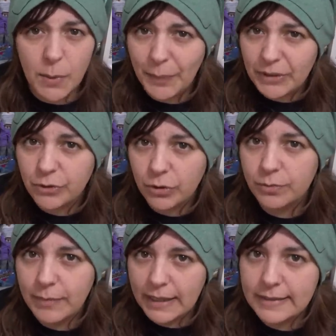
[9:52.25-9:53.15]
but don't
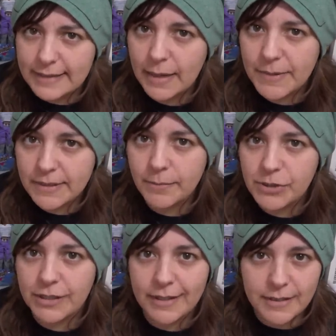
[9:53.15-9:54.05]
make the same
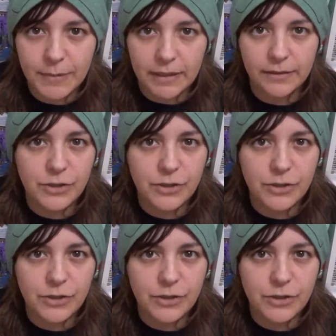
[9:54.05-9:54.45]
assumption as me.